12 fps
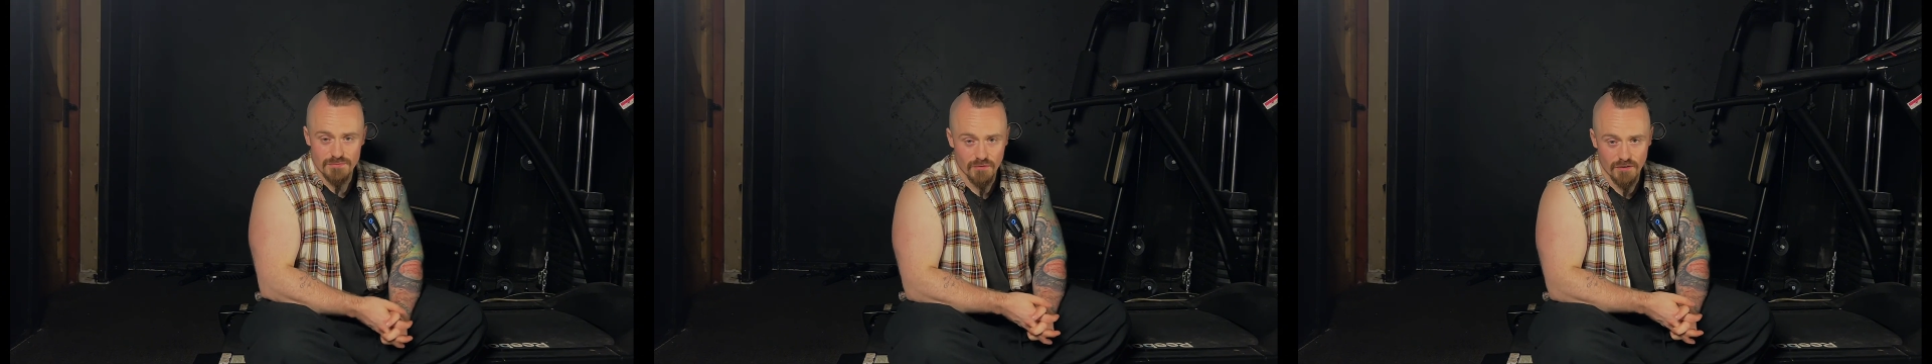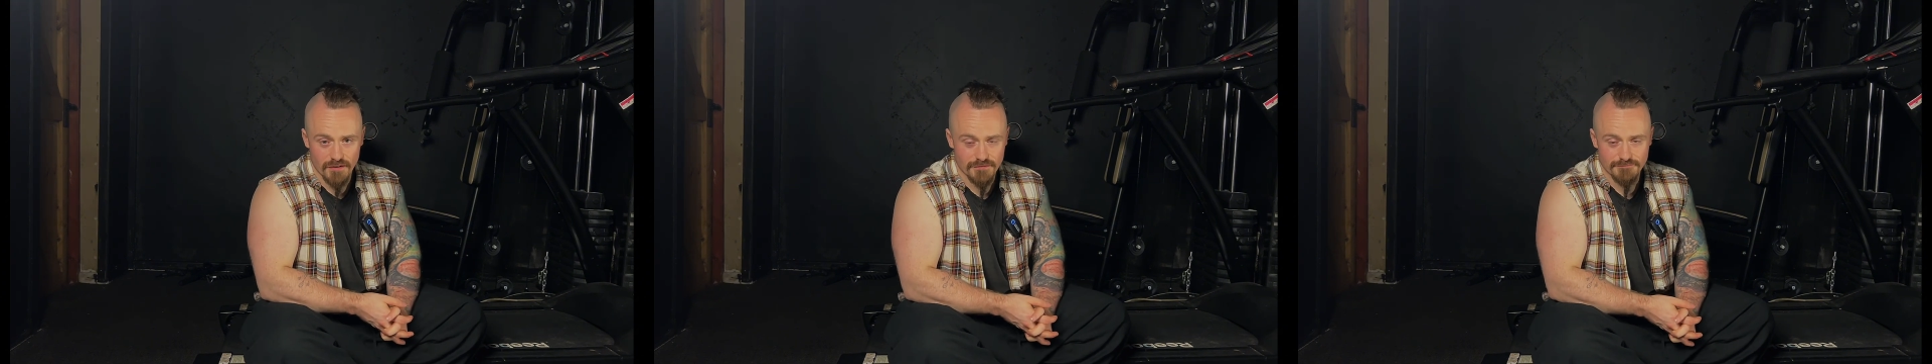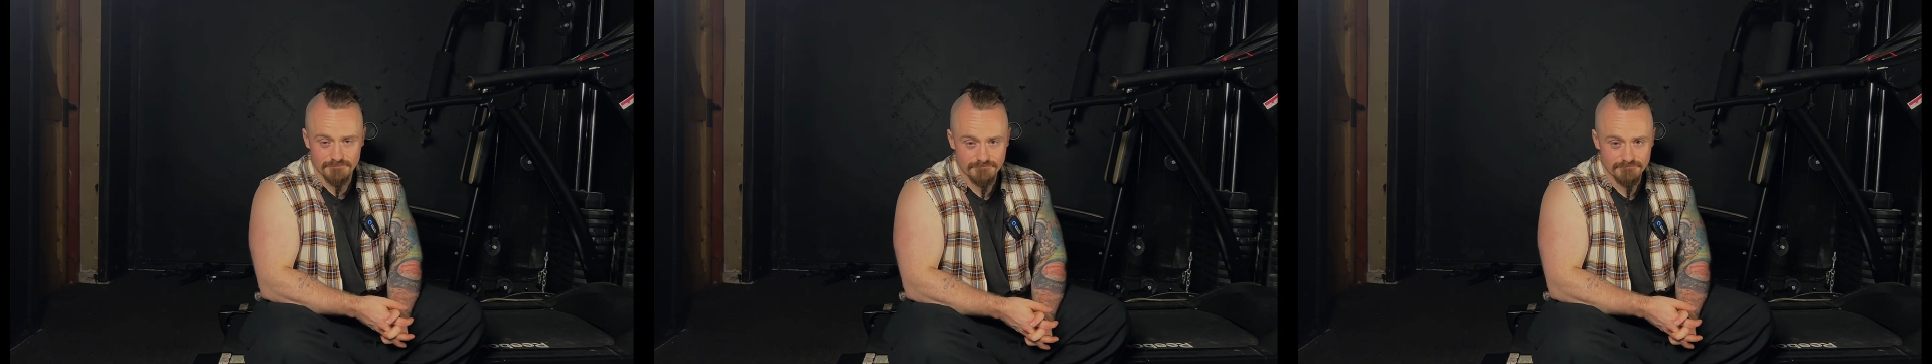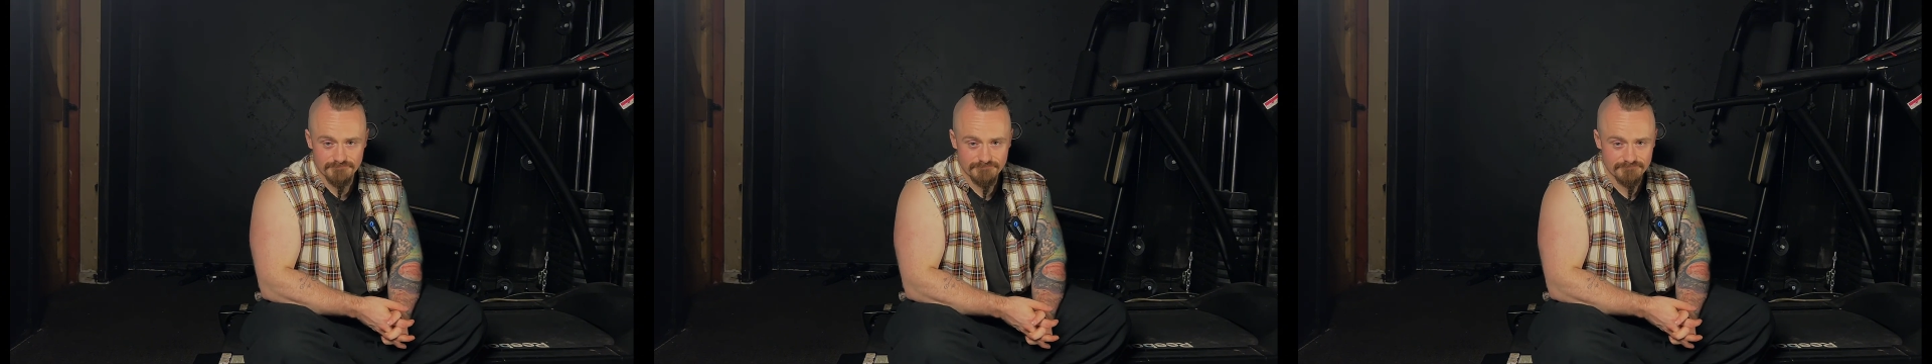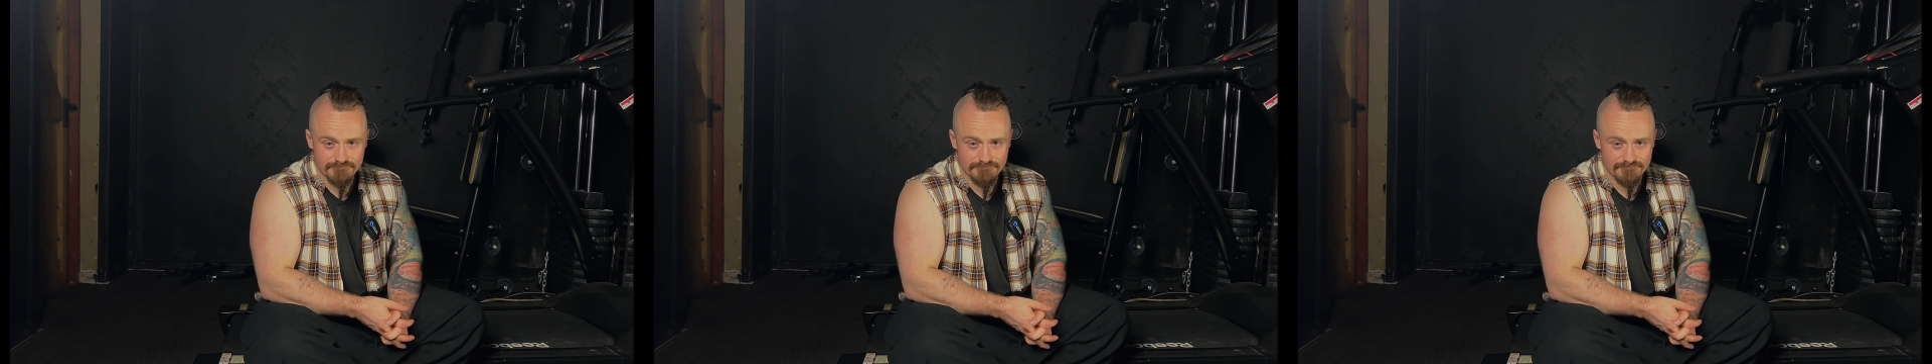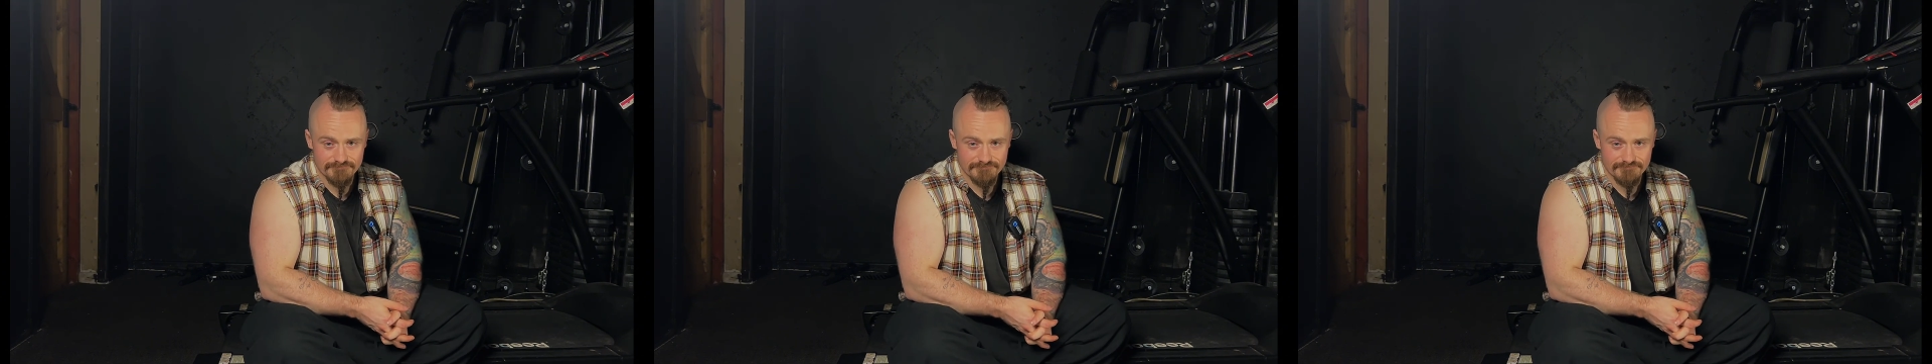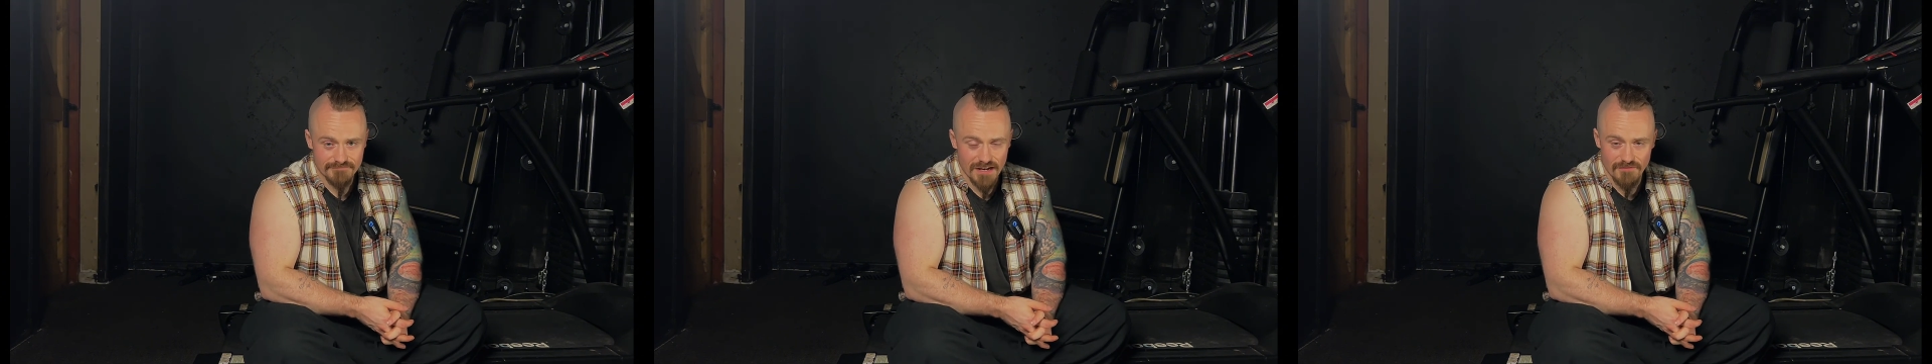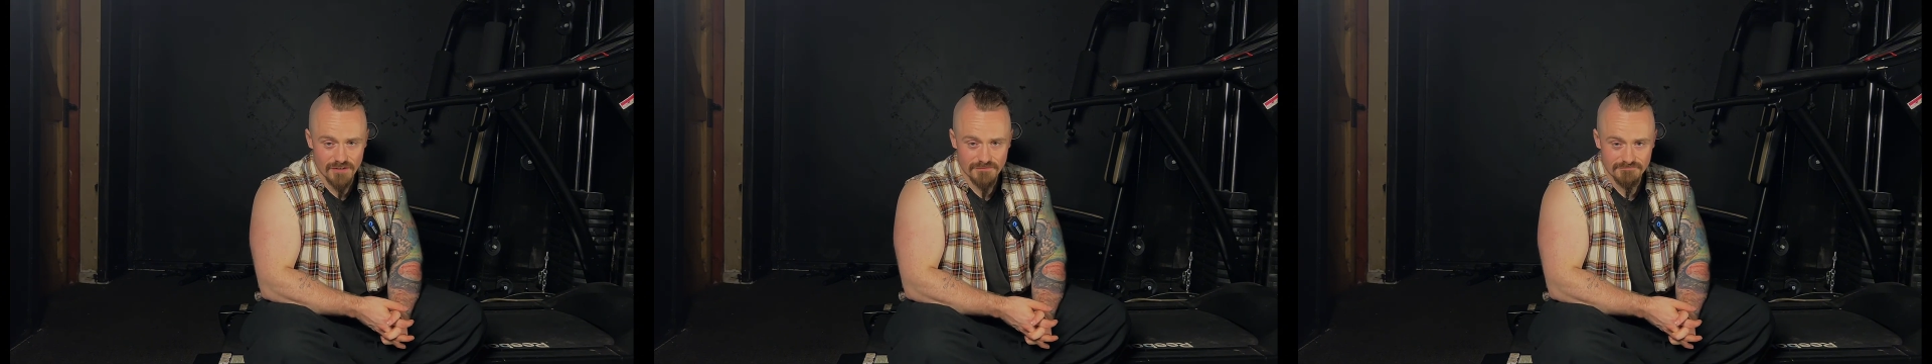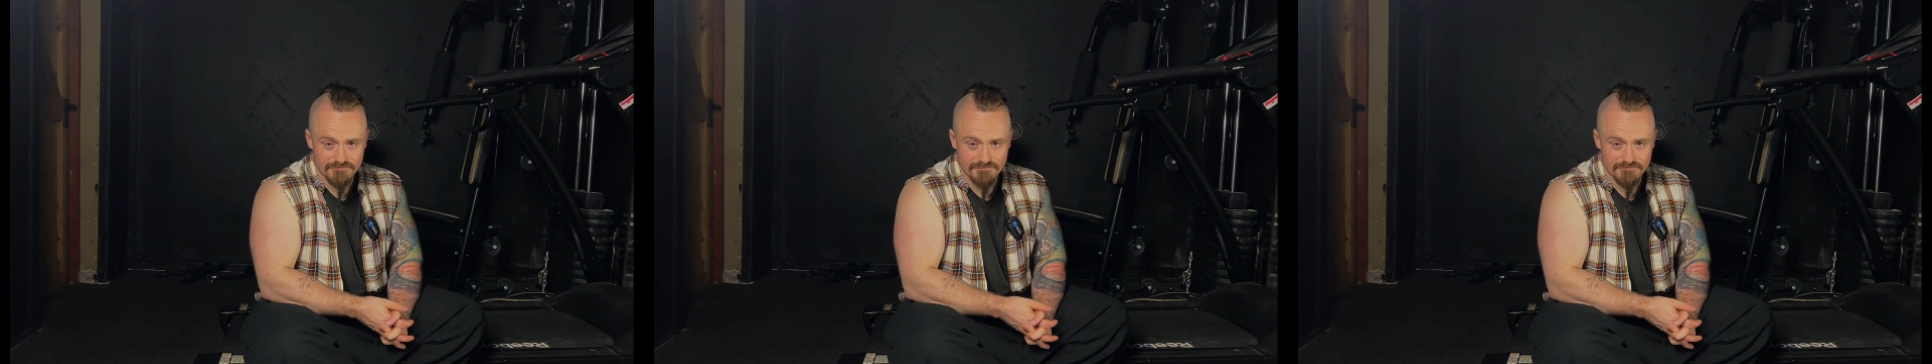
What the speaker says: workout ever.